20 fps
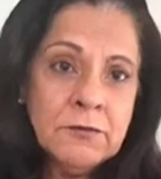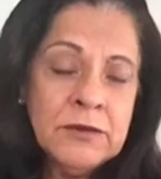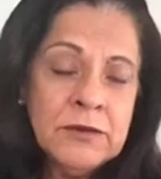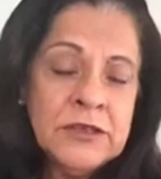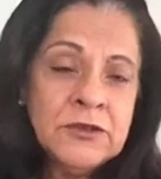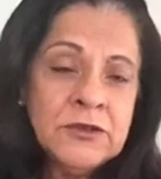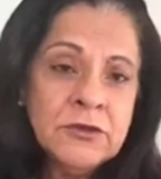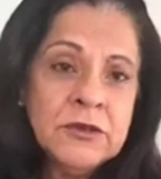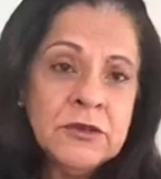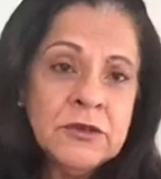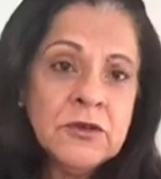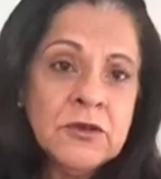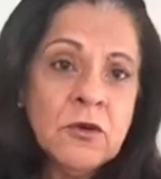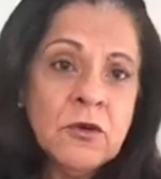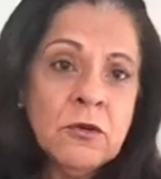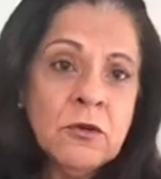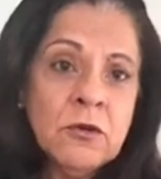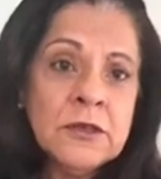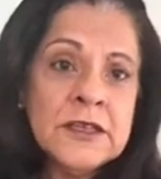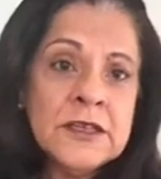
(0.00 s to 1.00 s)
we took a
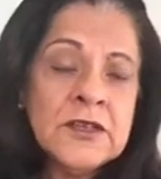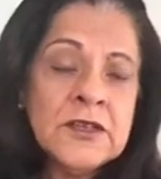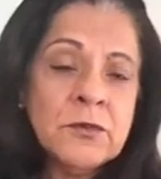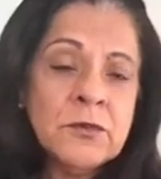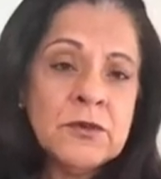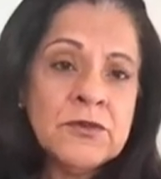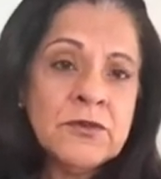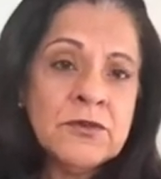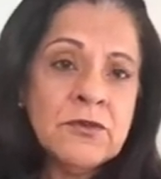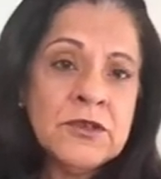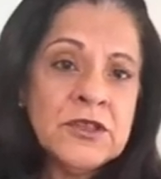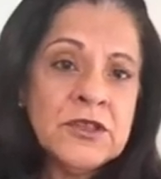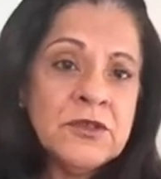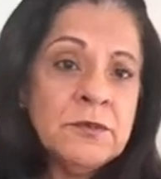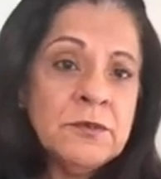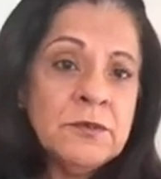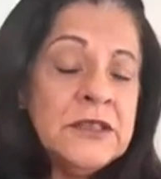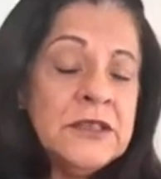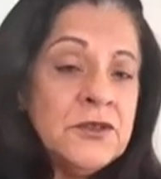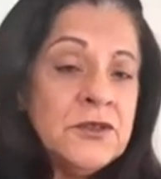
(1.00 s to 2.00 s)
call this was going
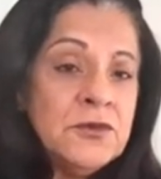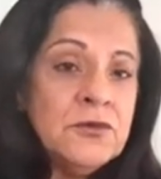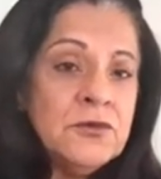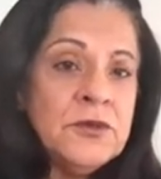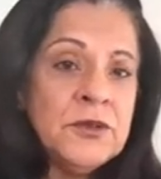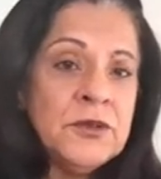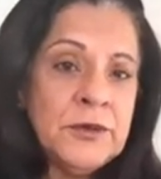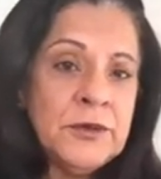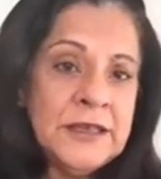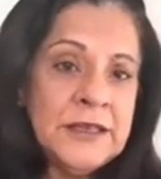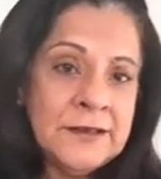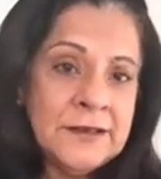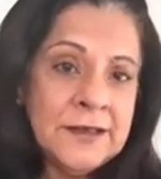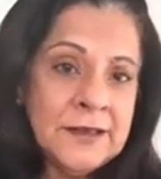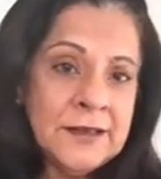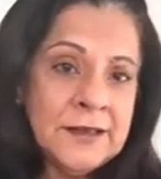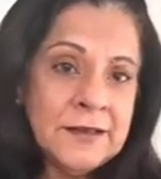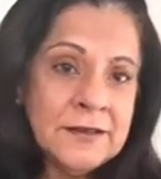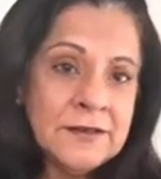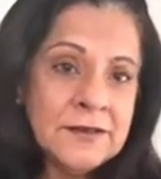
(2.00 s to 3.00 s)
to be two three
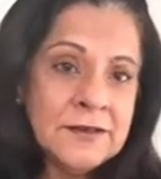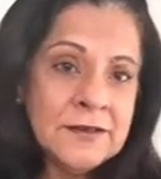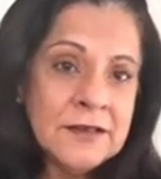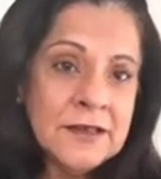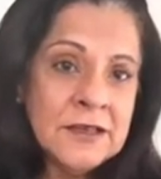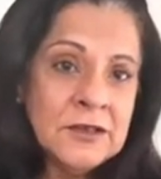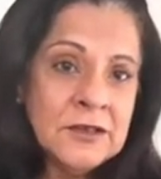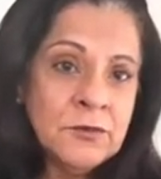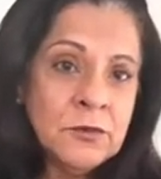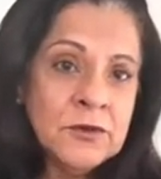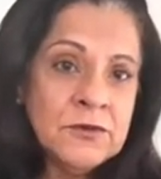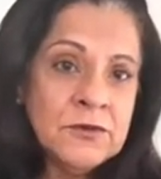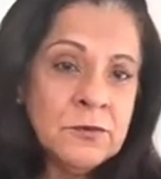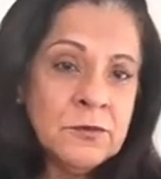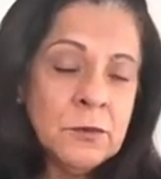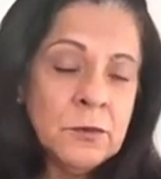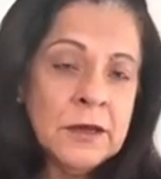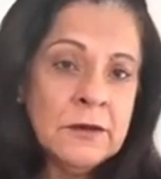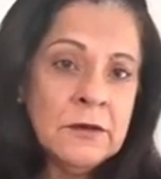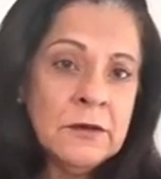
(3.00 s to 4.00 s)
things it was
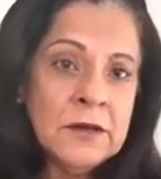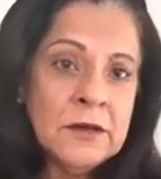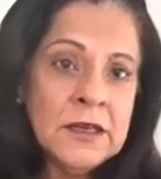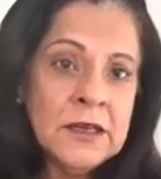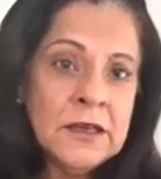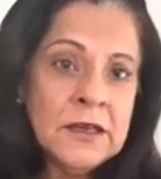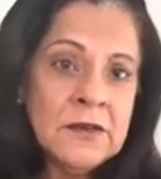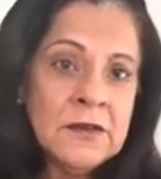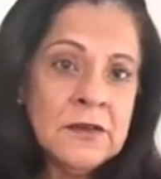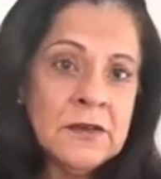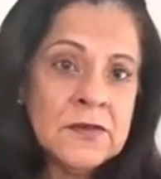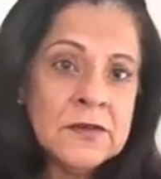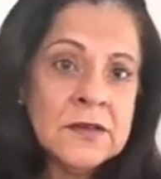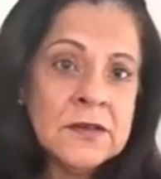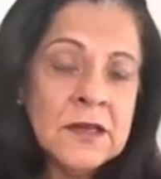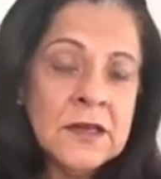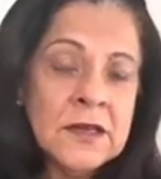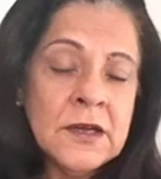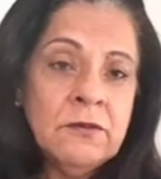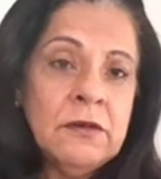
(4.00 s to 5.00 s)
one
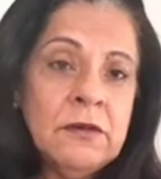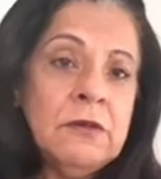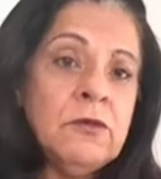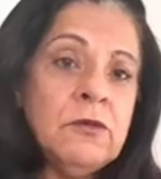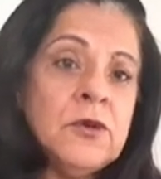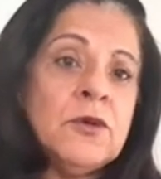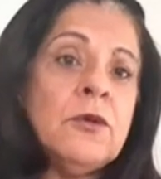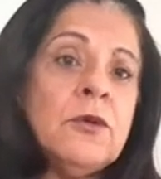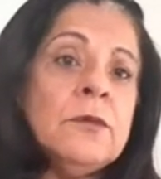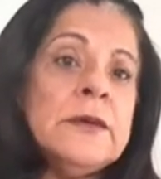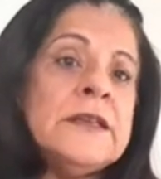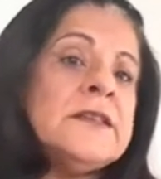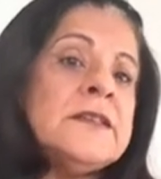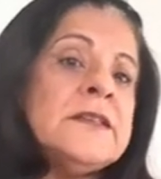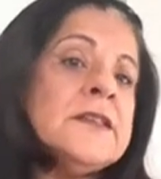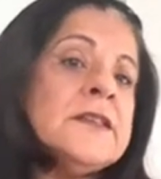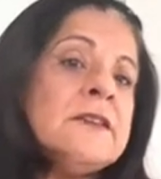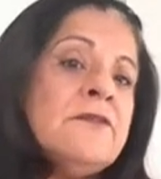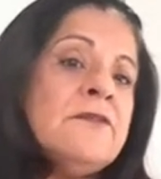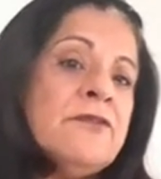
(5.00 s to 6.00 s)
is we would always
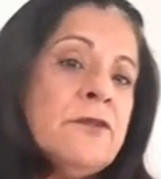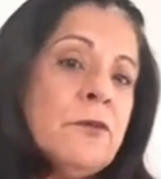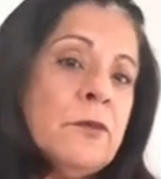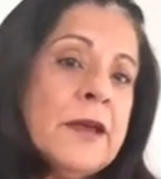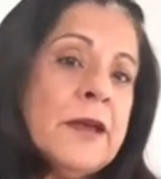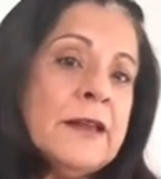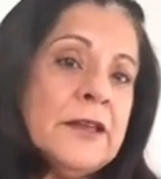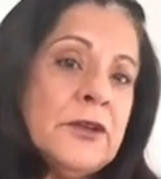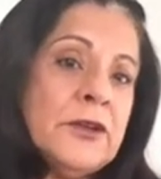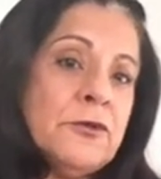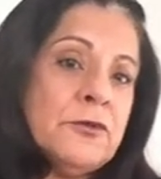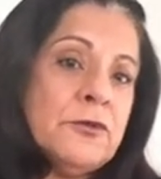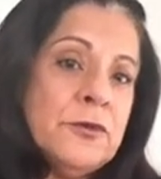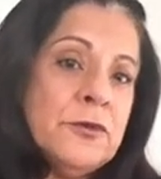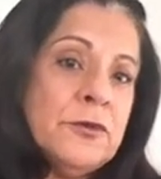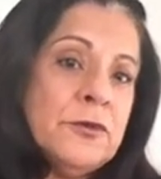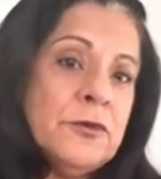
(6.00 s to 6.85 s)
stand for value